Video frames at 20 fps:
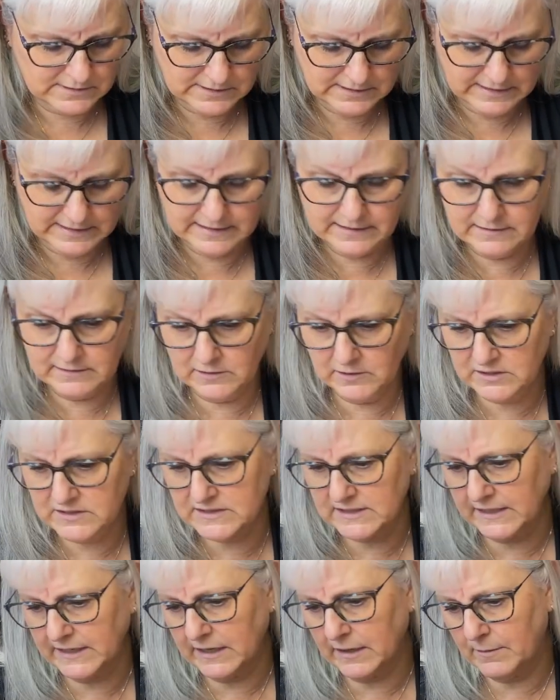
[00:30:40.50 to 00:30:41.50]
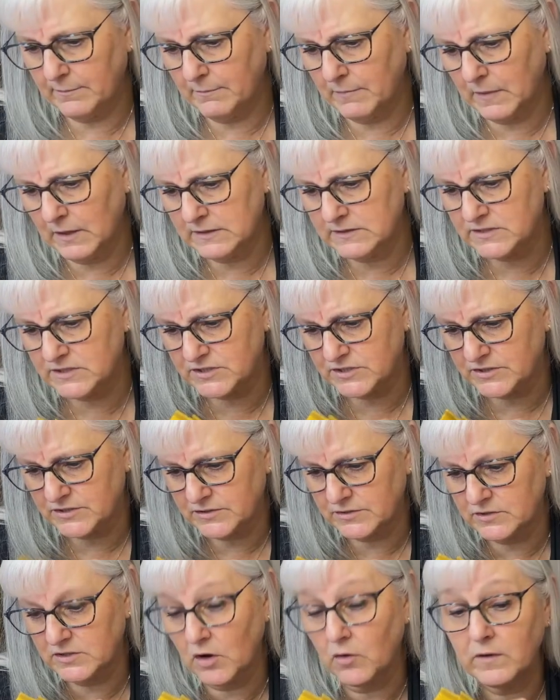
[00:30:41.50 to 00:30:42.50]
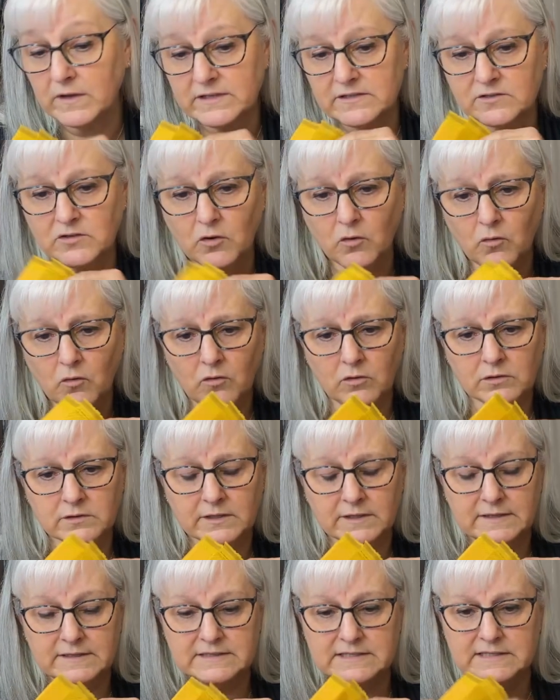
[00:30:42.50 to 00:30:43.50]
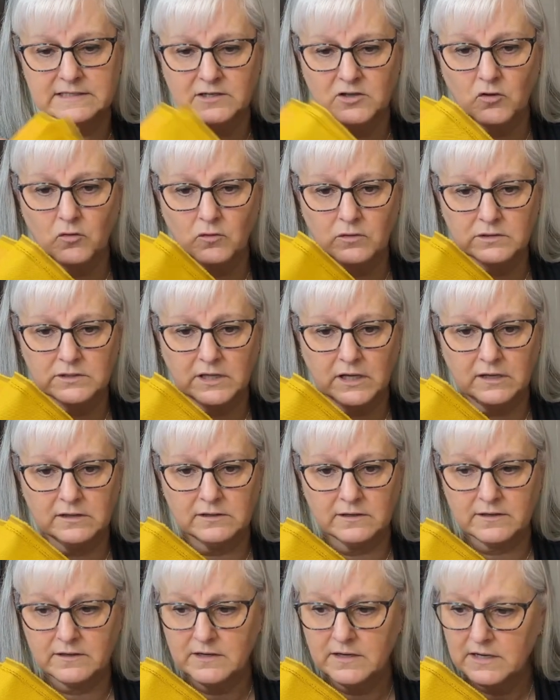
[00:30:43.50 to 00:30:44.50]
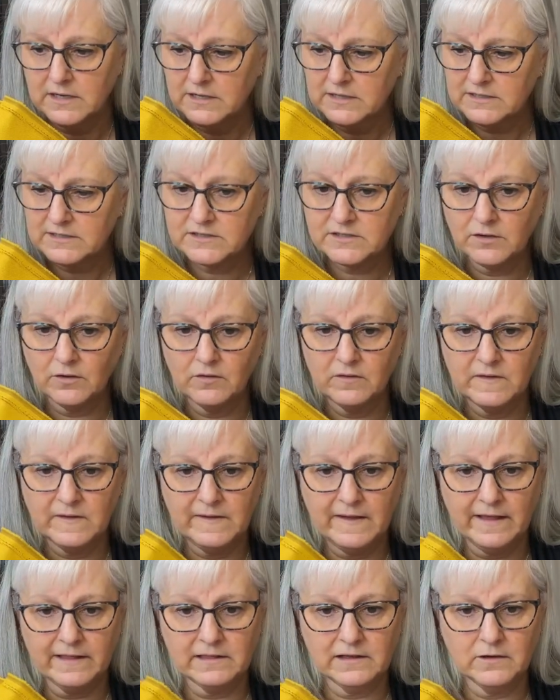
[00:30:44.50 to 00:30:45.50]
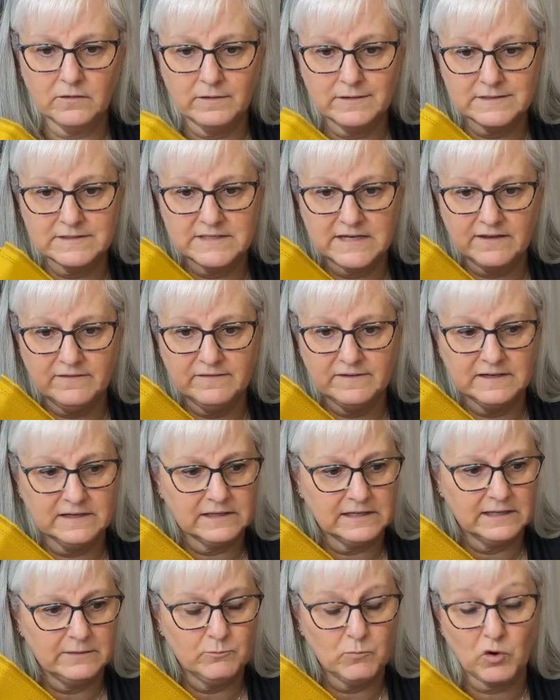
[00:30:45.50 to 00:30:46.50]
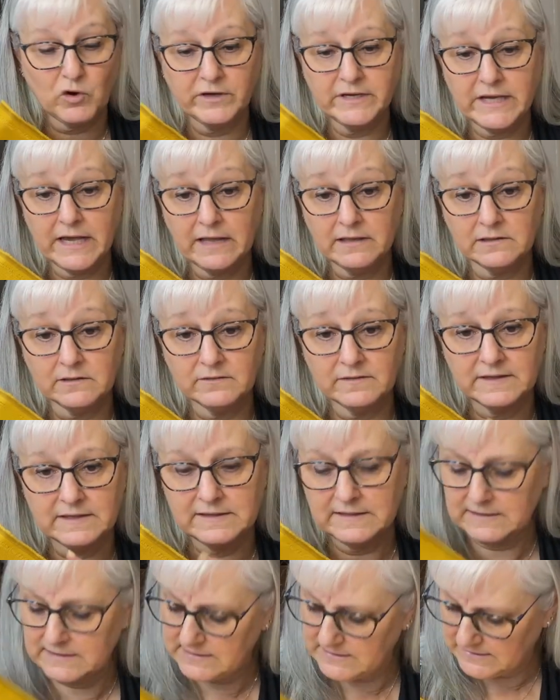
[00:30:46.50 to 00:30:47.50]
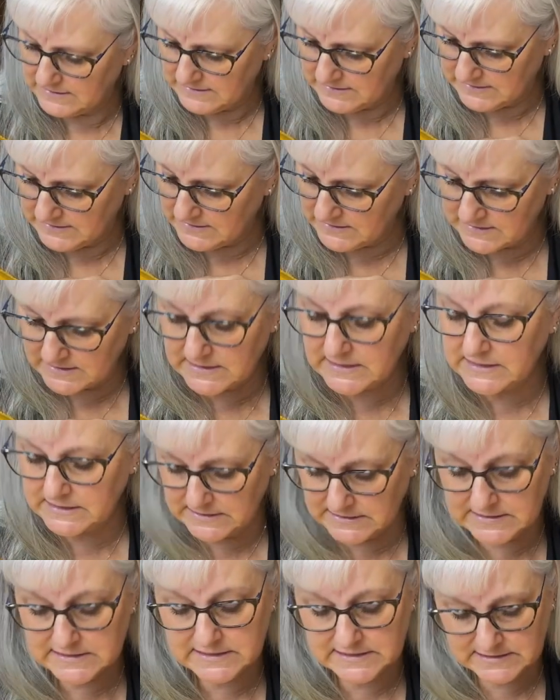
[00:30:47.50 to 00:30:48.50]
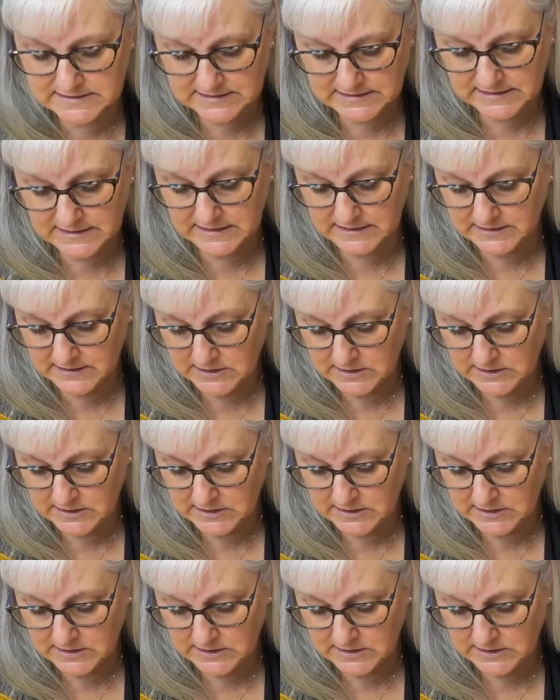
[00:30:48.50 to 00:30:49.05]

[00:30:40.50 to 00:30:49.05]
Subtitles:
it looks like a mustard. No, it's gold. It's the gold color. So the yellow is definitely more yellow than this. This is a